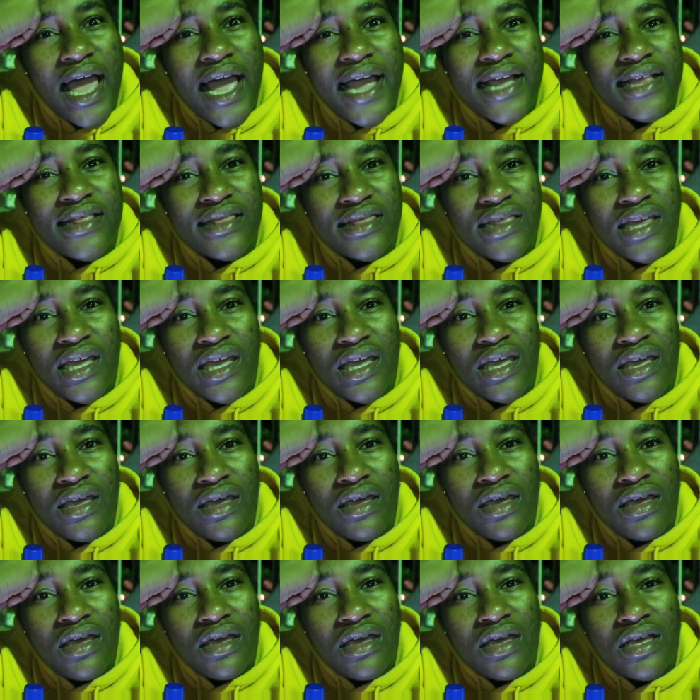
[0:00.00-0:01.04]
I
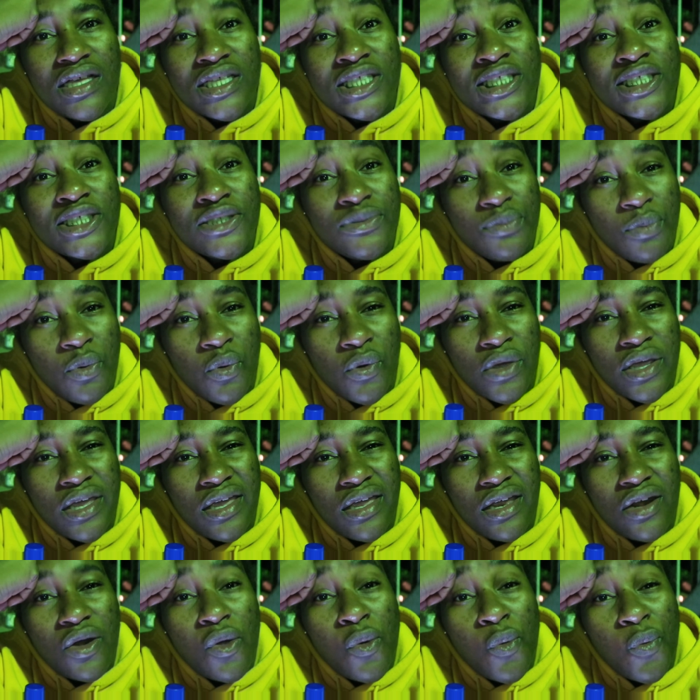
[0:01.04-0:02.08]
think
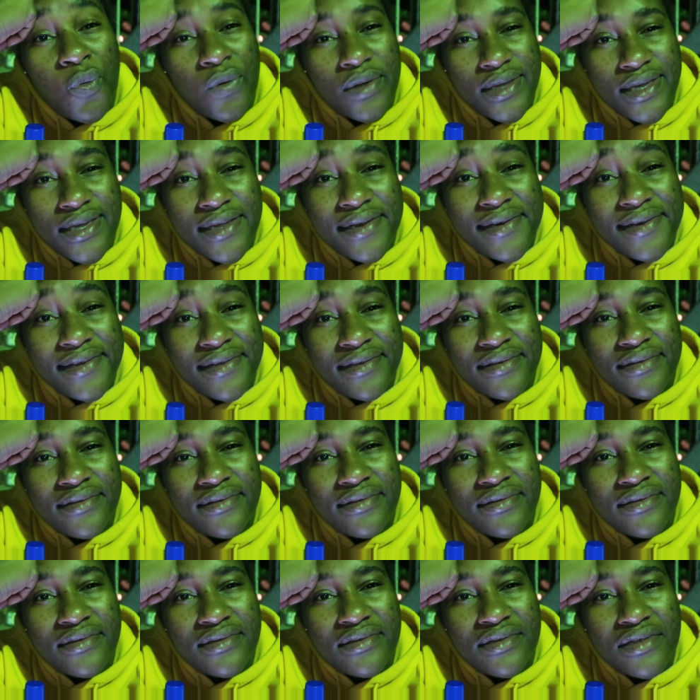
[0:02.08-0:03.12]
smoking weed
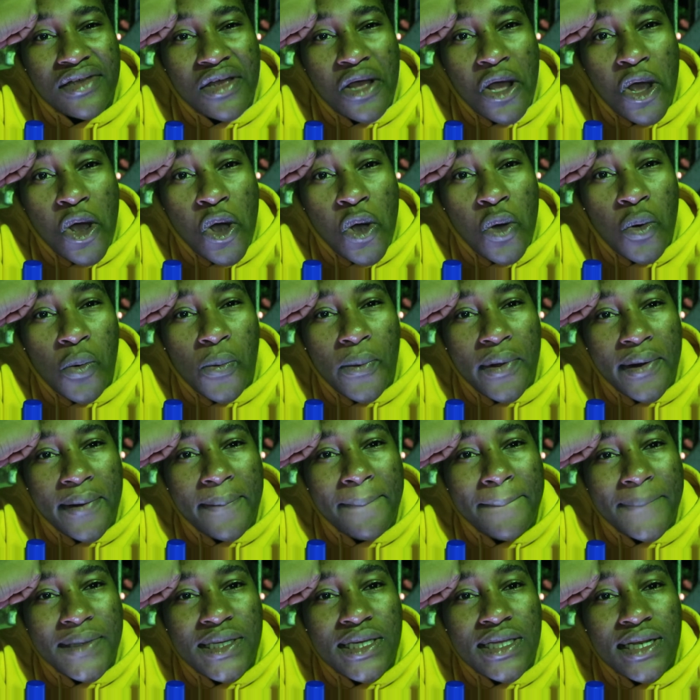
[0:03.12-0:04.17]

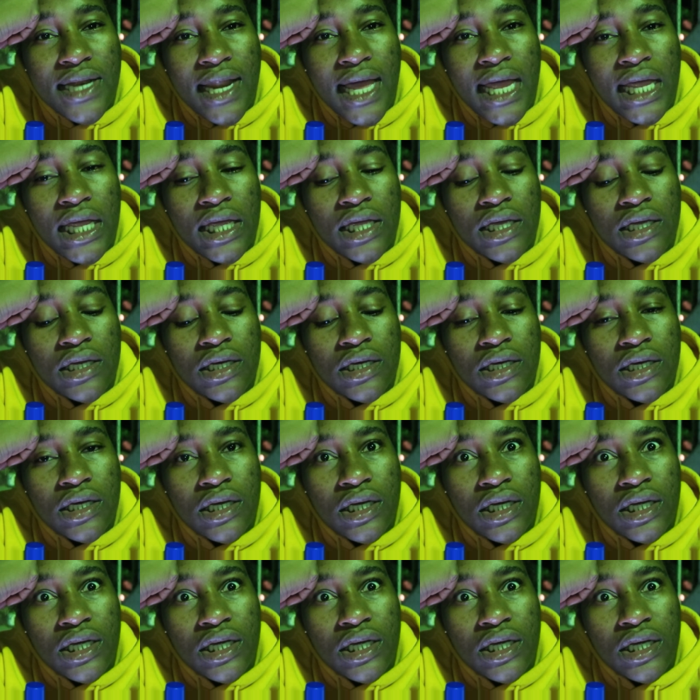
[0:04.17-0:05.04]
will be like